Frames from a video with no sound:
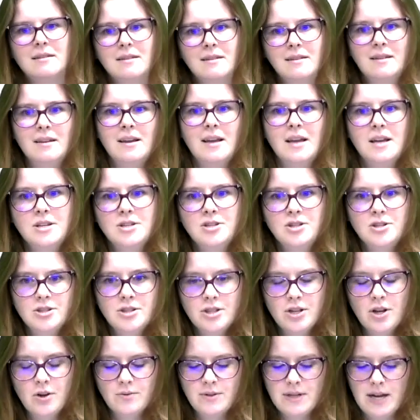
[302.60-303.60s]
enter to
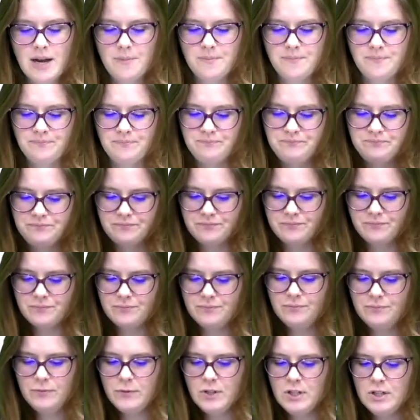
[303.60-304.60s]
go down.
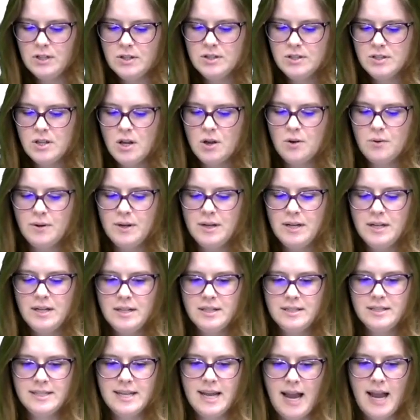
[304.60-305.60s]
So
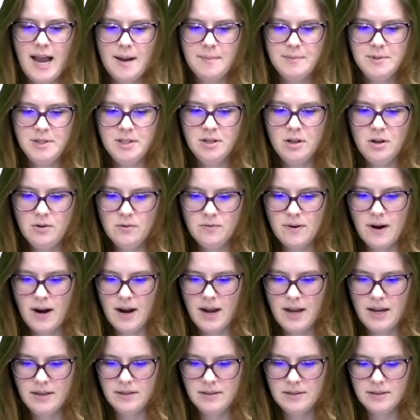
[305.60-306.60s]
tab to go
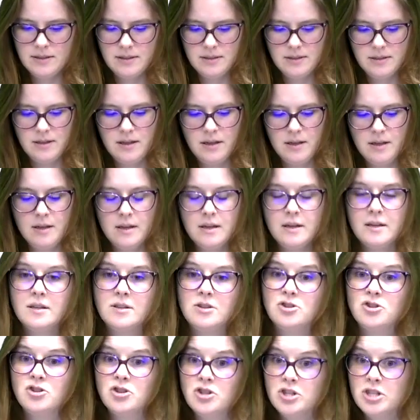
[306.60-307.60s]
right,
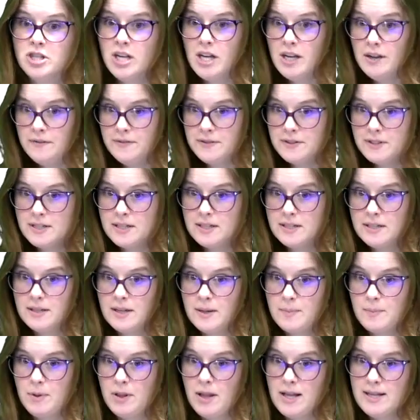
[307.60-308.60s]
shift
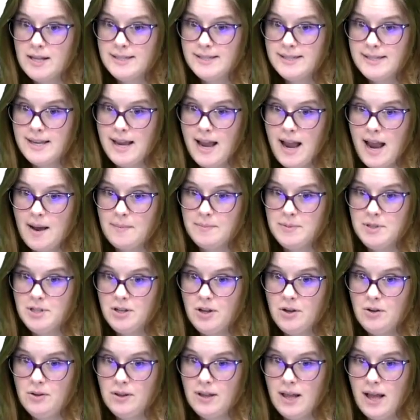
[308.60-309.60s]
plus tab to
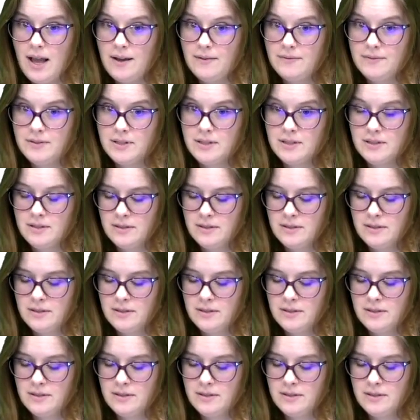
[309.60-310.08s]
go left,